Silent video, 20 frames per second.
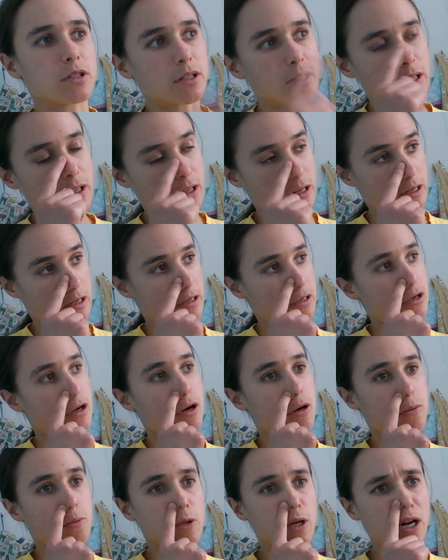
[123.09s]
and
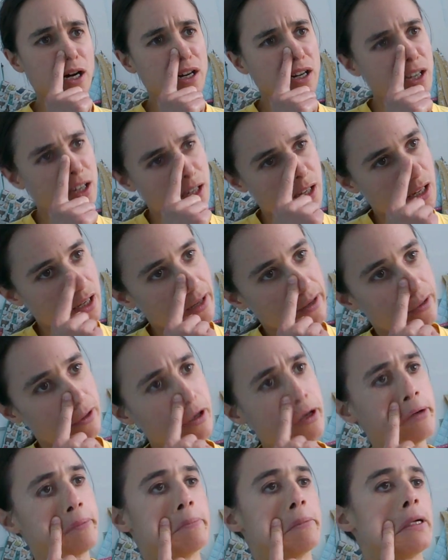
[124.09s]
can't work
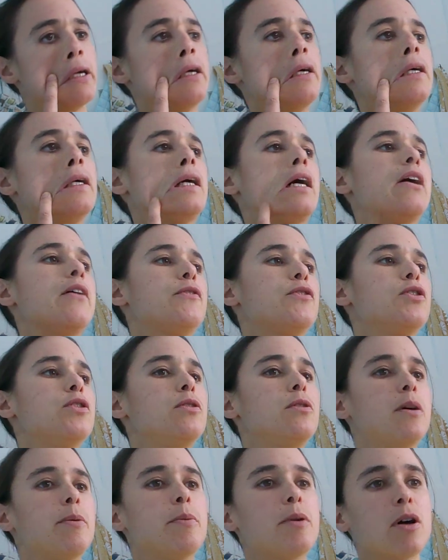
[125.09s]
have to
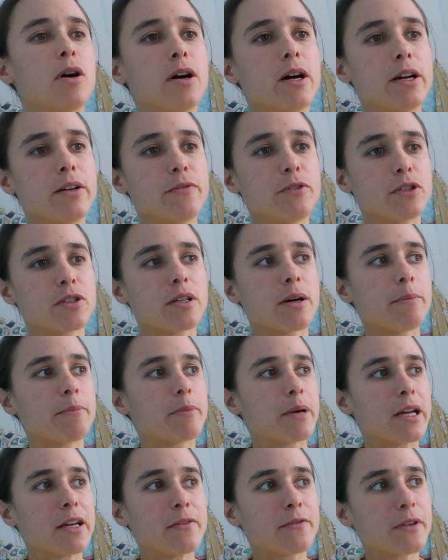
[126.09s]
apply for some
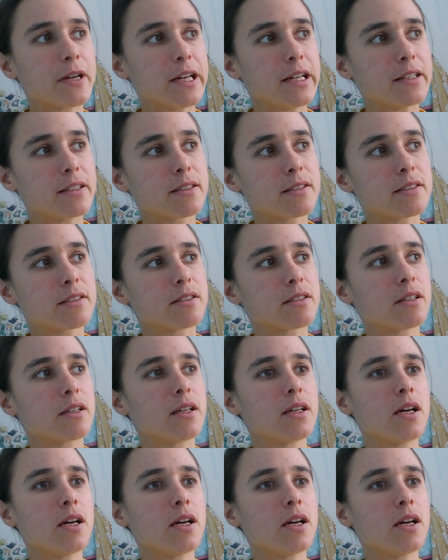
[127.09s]
benefits.